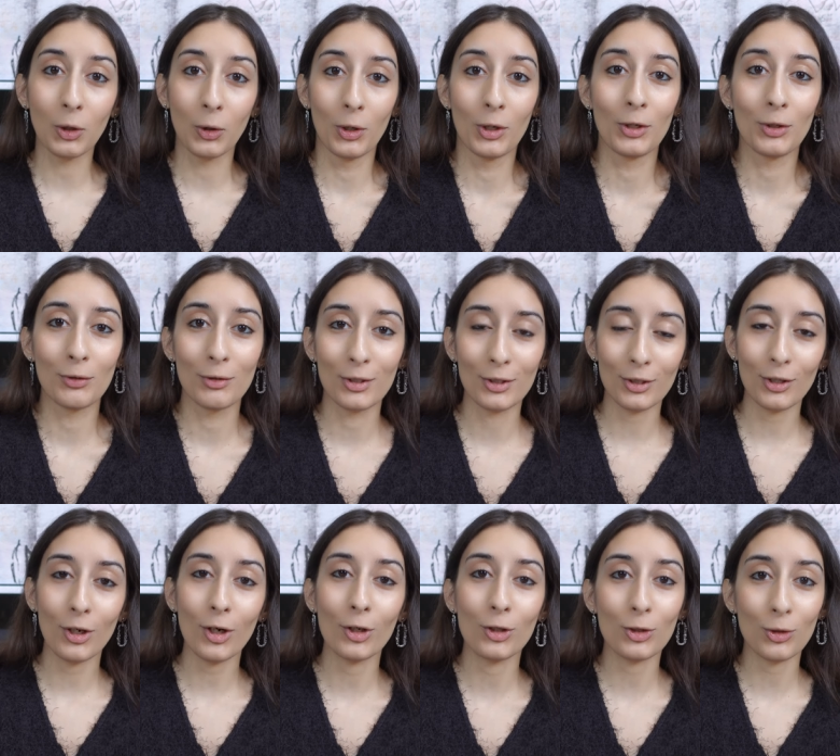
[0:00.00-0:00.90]
lawyers
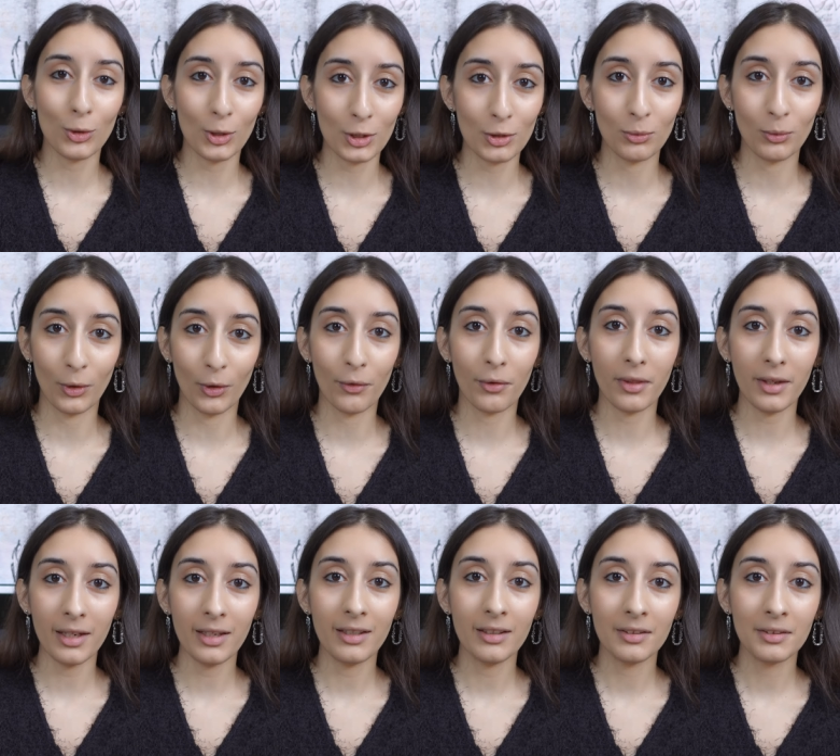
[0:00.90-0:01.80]
are
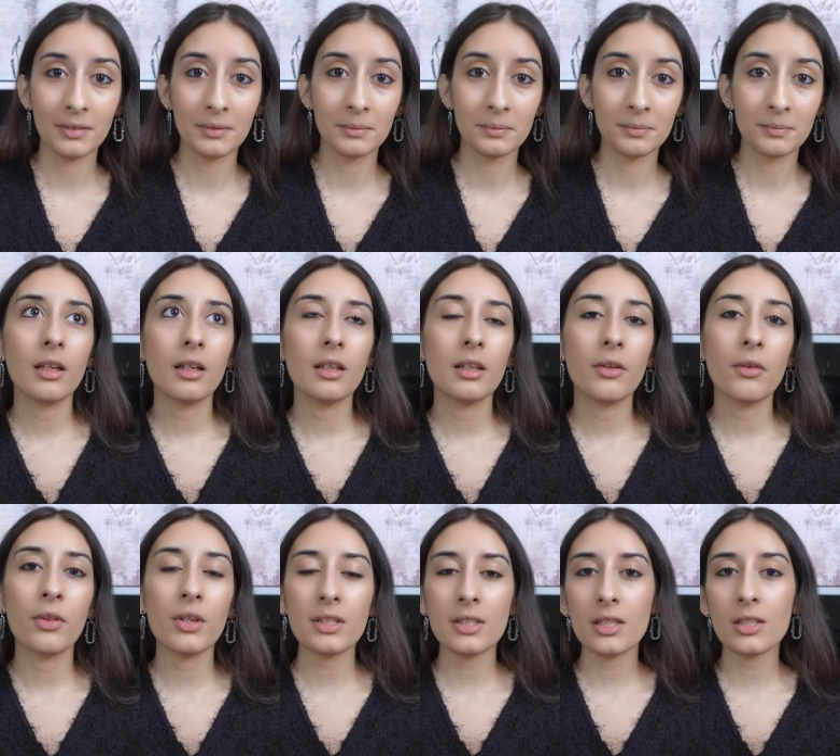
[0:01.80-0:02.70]
trustworthy.
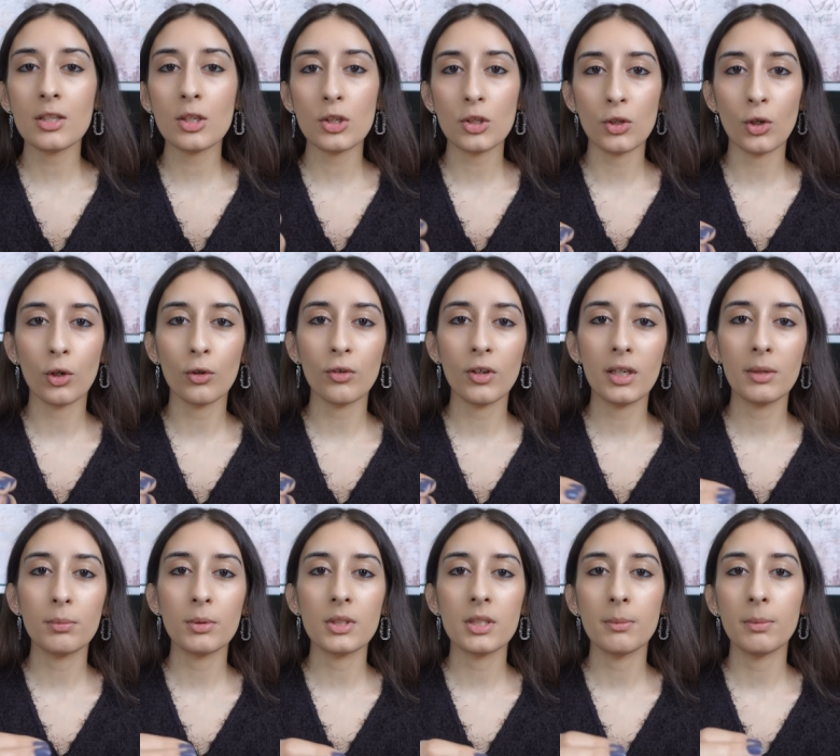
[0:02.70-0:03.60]
This is a
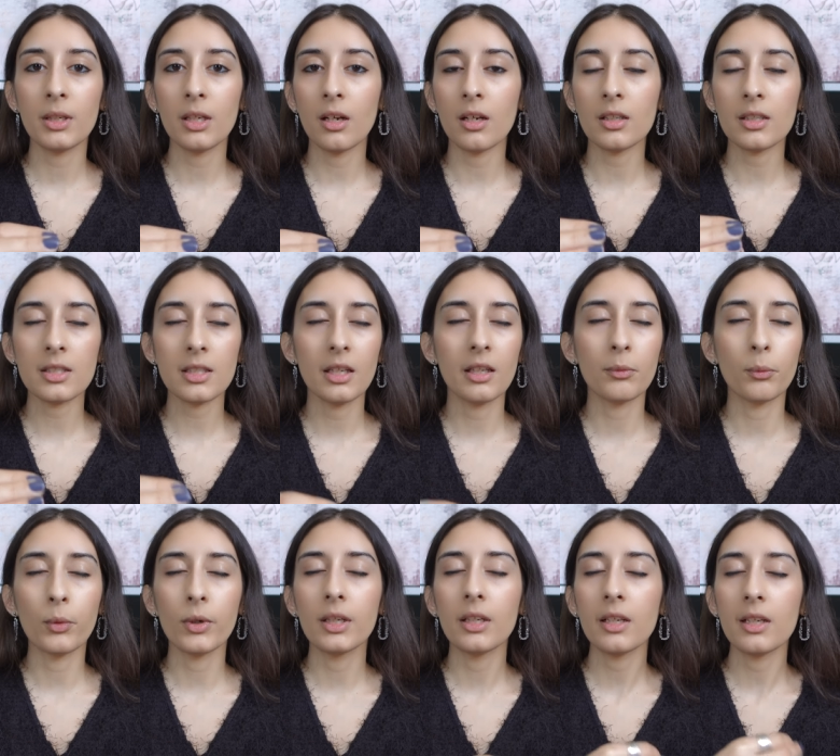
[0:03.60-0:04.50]
survey, but to be honest,
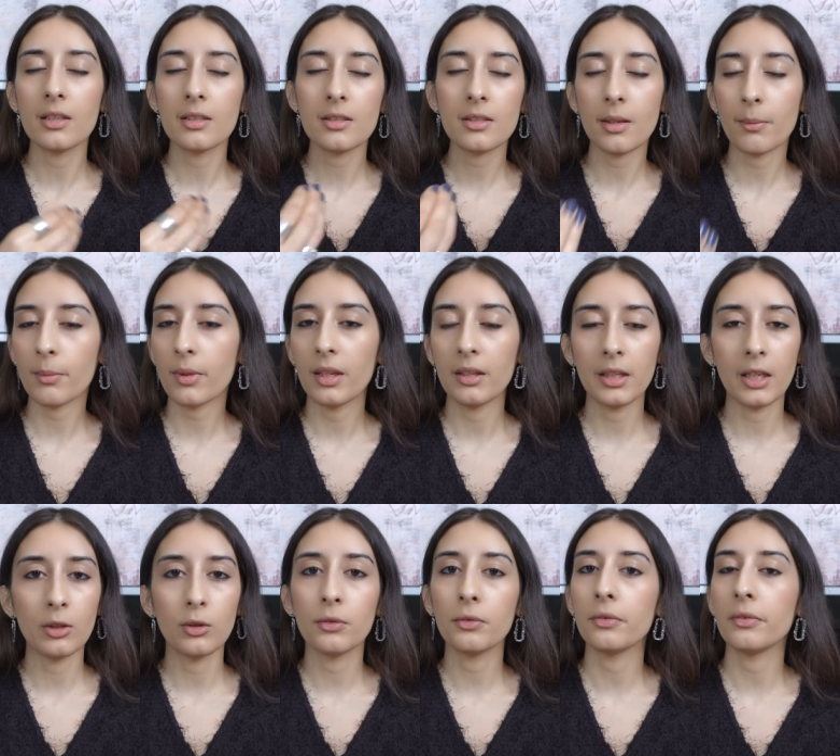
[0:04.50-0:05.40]
it really is something
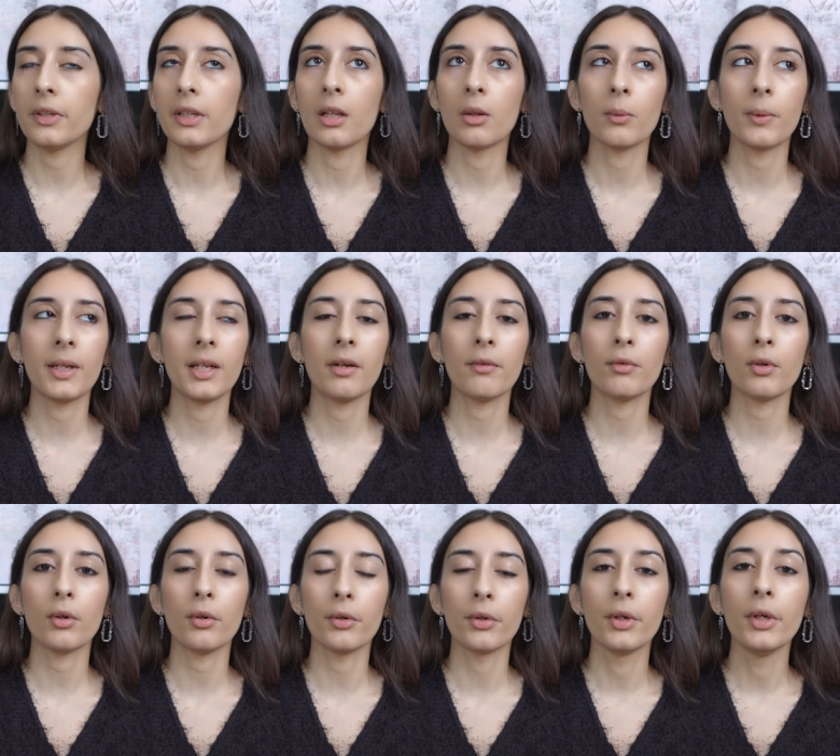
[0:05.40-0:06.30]
that you feel
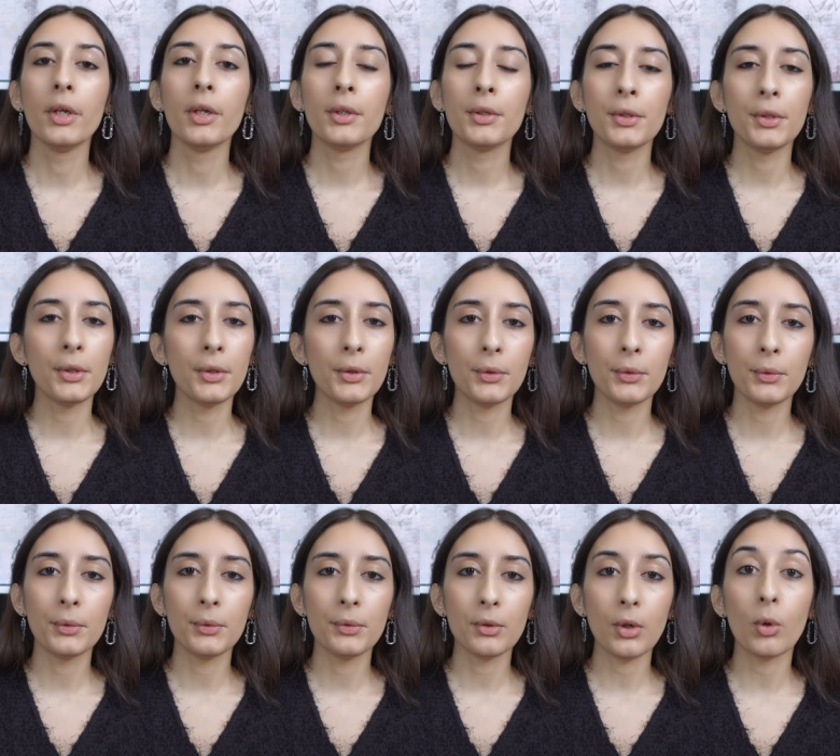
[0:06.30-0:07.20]
whenever
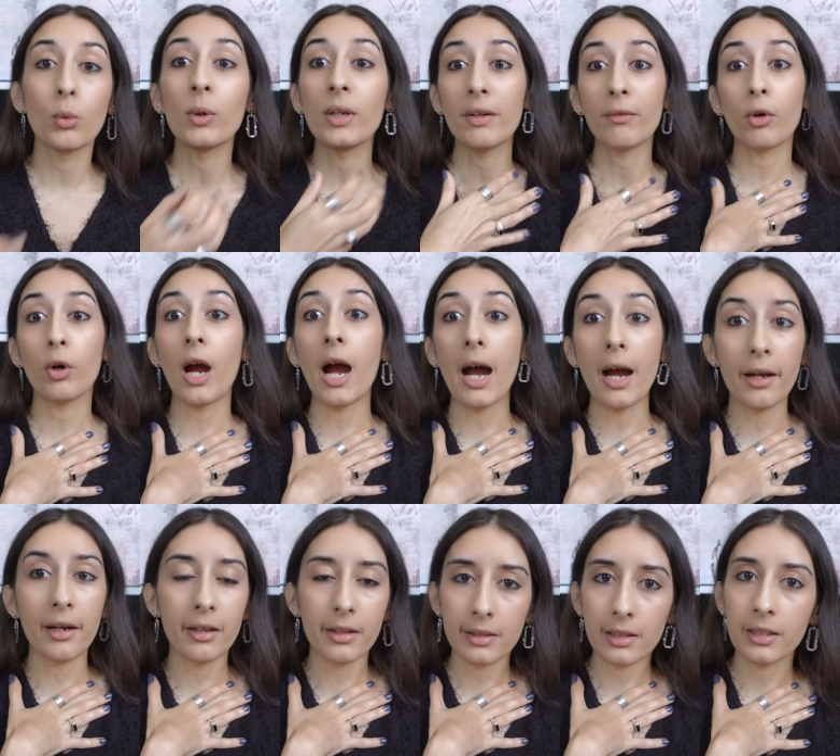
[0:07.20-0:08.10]
you, or whenever
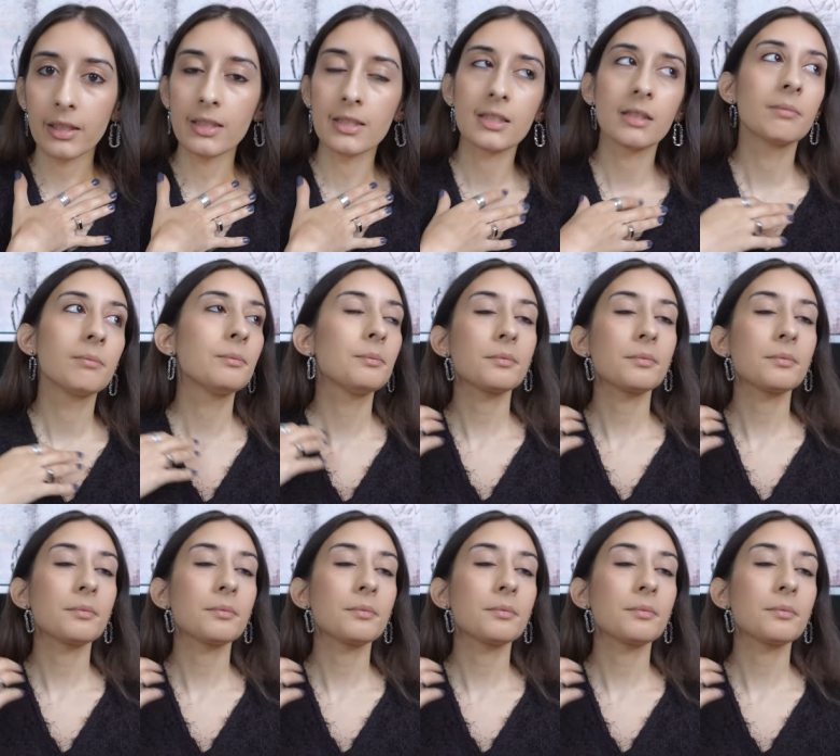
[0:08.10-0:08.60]
I at least,